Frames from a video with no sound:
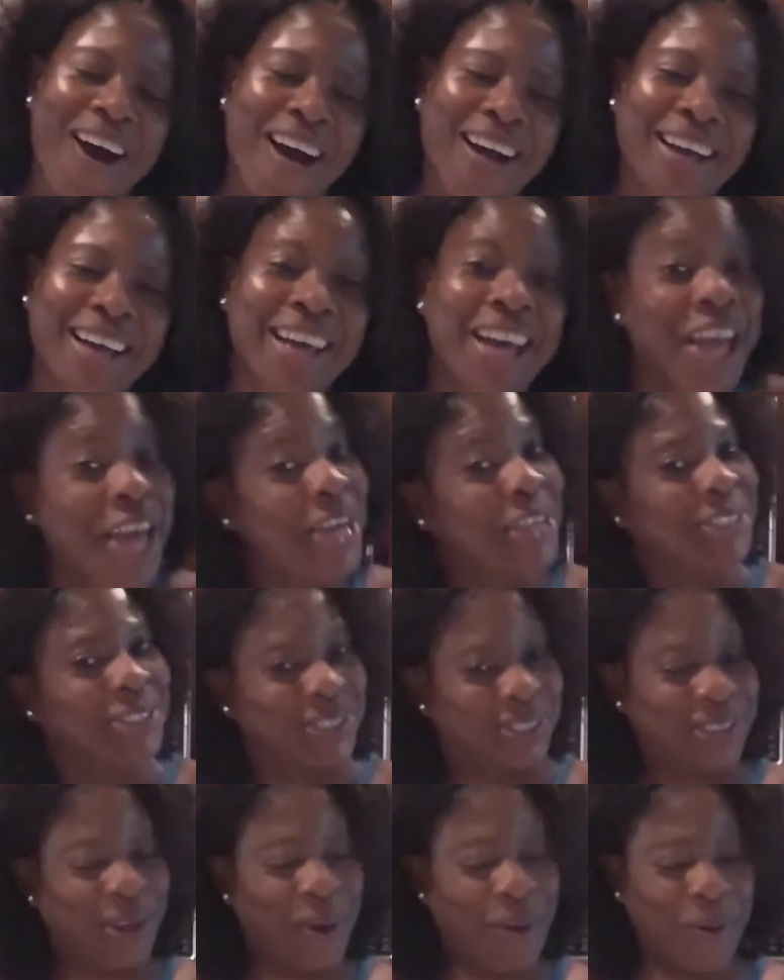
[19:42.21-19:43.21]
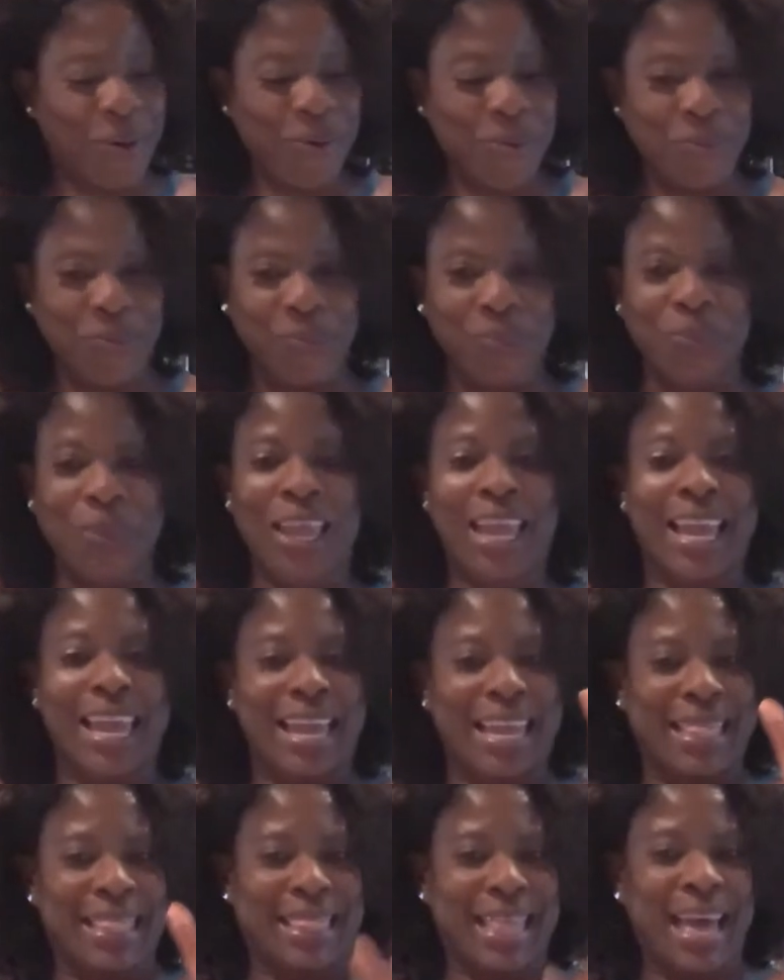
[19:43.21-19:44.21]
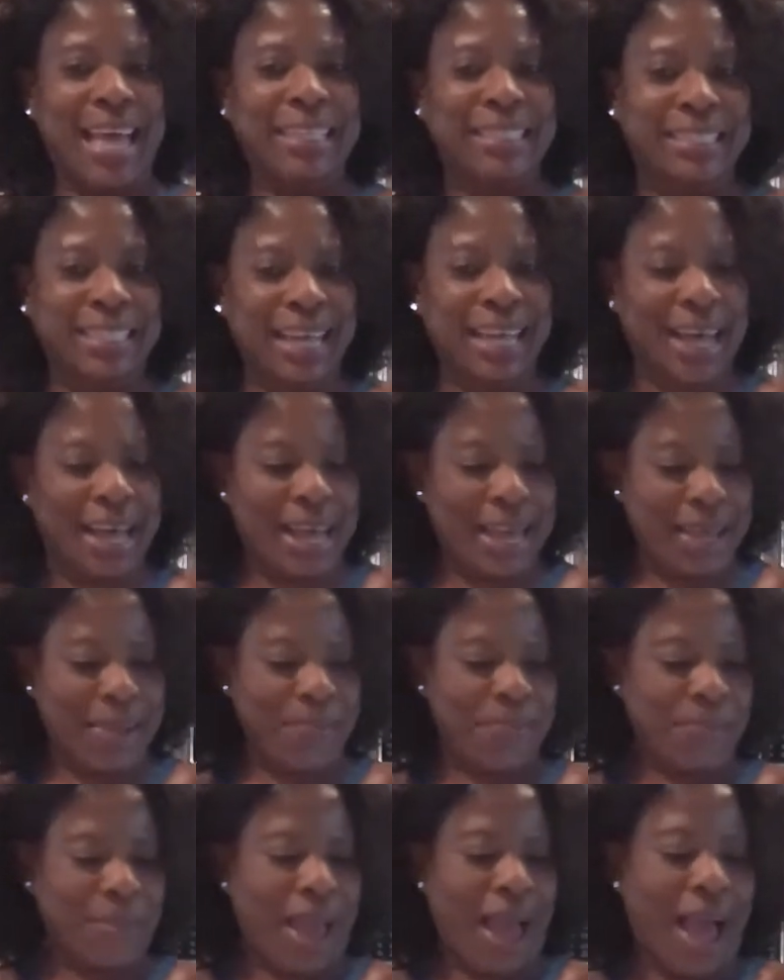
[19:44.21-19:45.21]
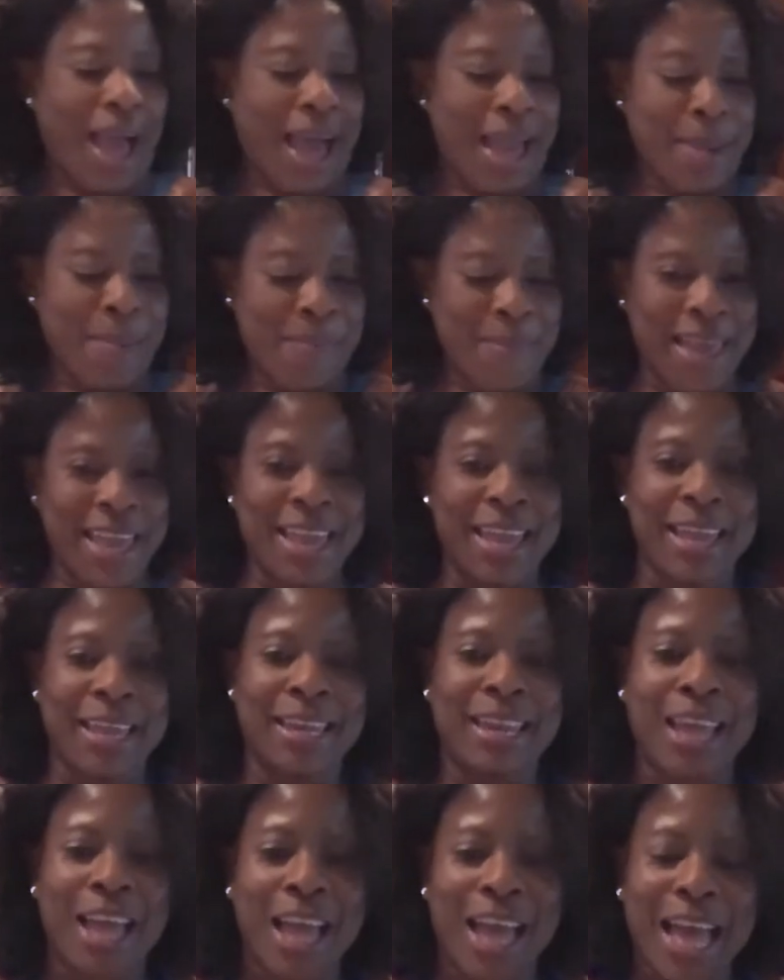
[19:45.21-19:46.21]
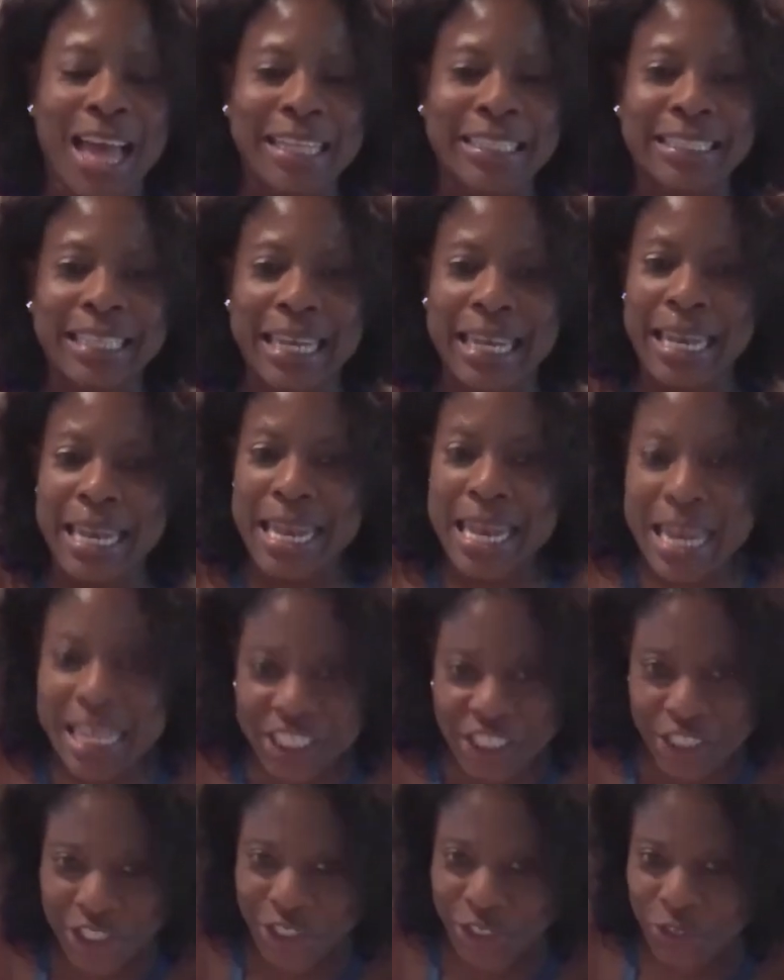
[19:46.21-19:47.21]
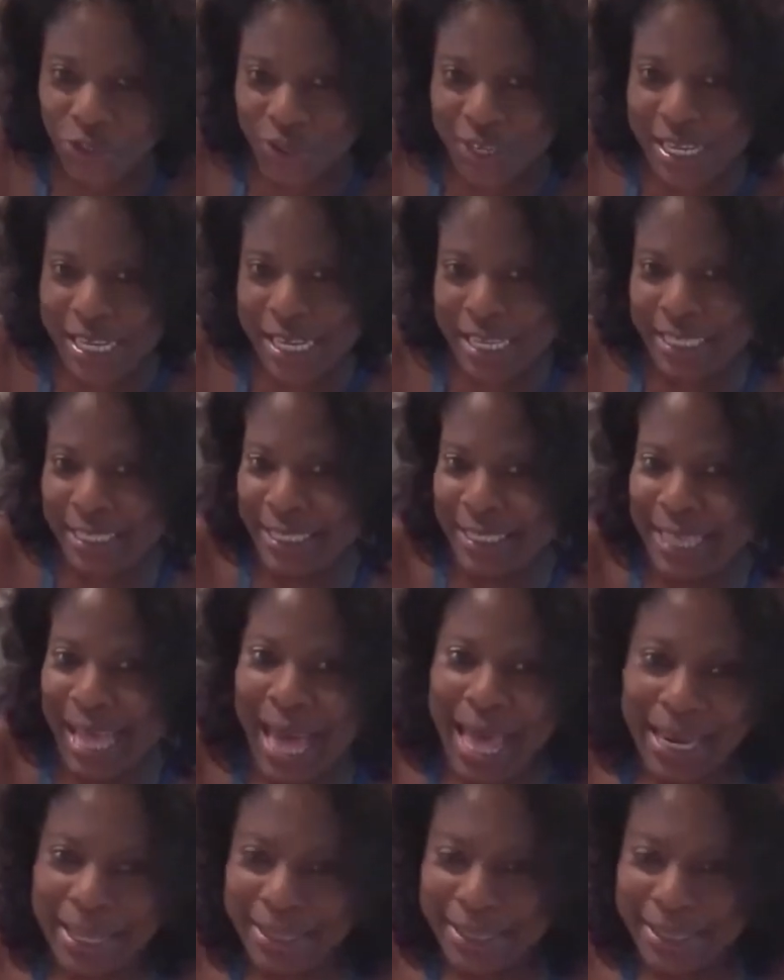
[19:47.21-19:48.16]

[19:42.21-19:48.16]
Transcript: So in that time, I made a delicious Greek salad,